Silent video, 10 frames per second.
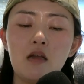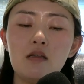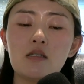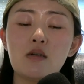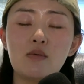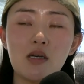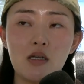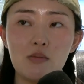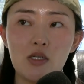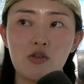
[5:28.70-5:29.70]
And so when it
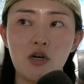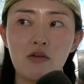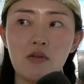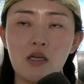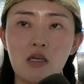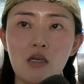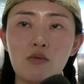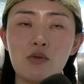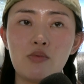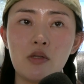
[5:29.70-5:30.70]
came to traveling, it
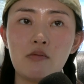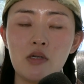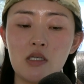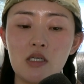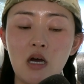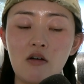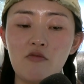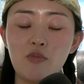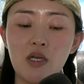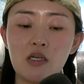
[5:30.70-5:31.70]
was really, really tough
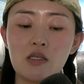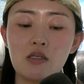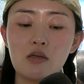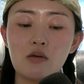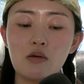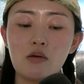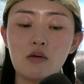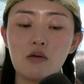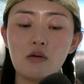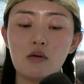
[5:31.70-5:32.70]
because
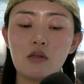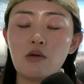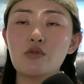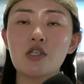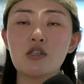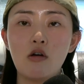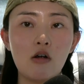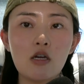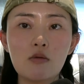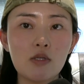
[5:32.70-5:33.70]
there were just
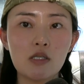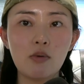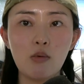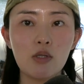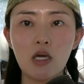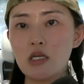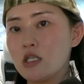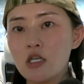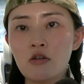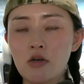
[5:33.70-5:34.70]
arguments about what the
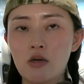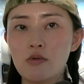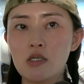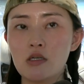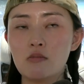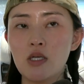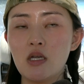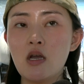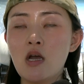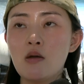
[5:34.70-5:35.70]
itinerary was going to be
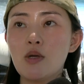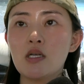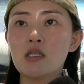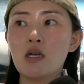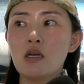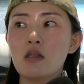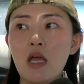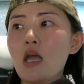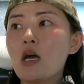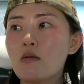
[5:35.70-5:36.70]
because they
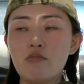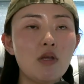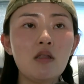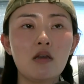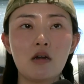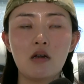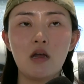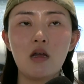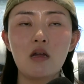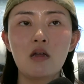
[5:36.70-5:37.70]
hadn't been there
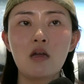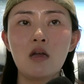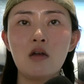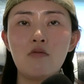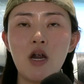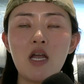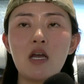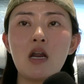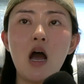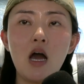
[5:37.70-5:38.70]
yet, right?
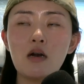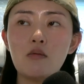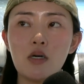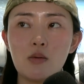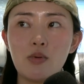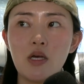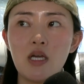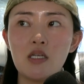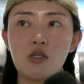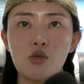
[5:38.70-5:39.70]
And I don't want to
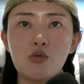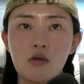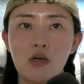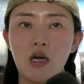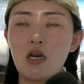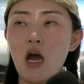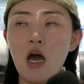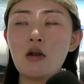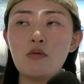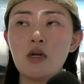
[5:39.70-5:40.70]
play tour guide.
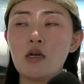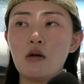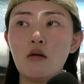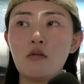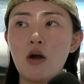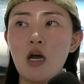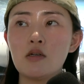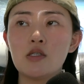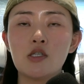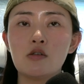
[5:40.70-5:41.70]
I don't want to go
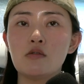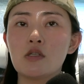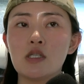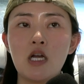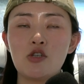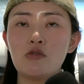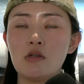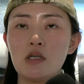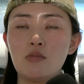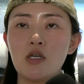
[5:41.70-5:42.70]
around to the Statue of
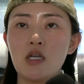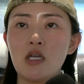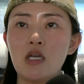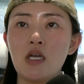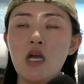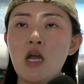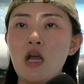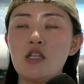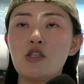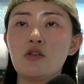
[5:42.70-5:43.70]
Liberty
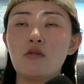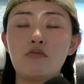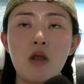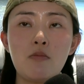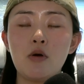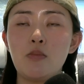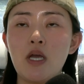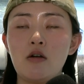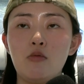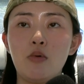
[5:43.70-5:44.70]
and to the Rainbow
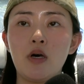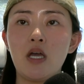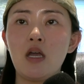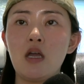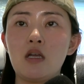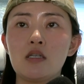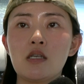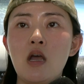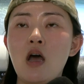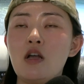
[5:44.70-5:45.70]
Bagel place
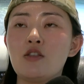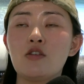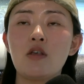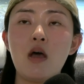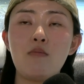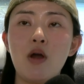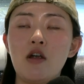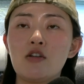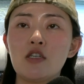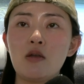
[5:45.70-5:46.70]
and to the
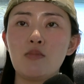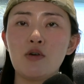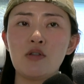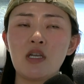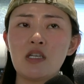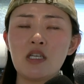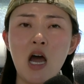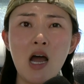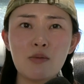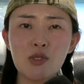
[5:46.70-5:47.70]
Empire State Building and
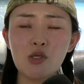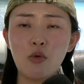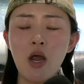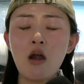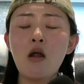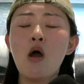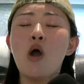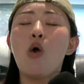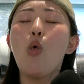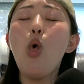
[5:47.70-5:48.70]
Times Square.
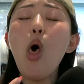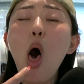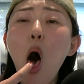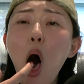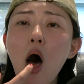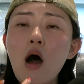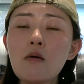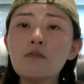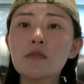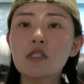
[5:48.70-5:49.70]

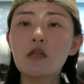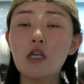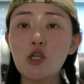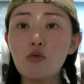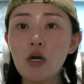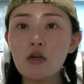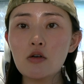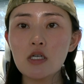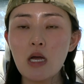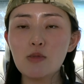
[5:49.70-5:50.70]
You want to go
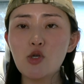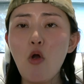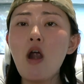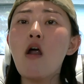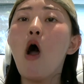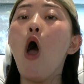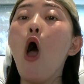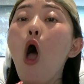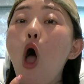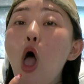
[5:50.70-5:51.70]
to Times Square?
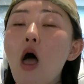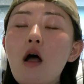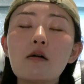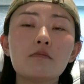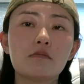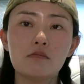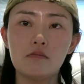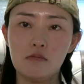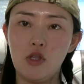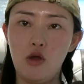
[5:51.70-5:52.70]

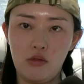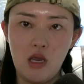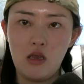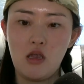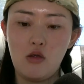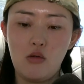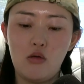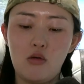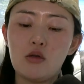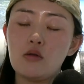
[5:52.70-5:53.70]
No, thank
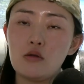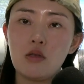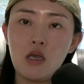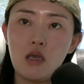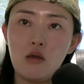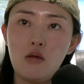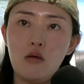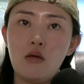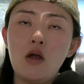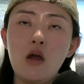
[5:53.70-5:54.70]
you. No, thank
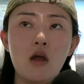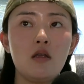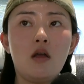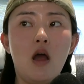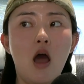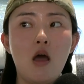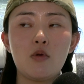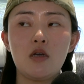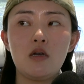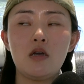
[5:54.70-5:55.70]
you. I'm
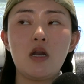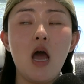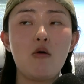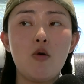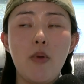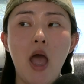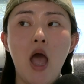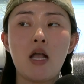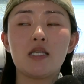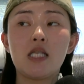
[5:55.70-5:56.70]
good. I will
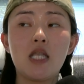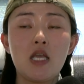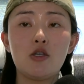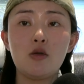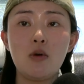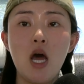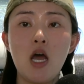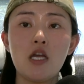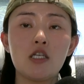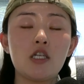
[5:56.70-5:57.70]
pass. Thank you so
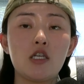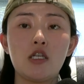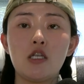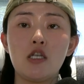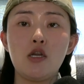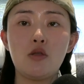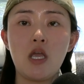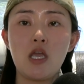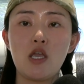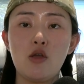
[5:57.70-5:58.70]
much. No,
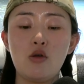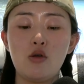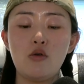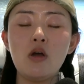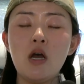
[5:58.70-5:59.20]
thank you.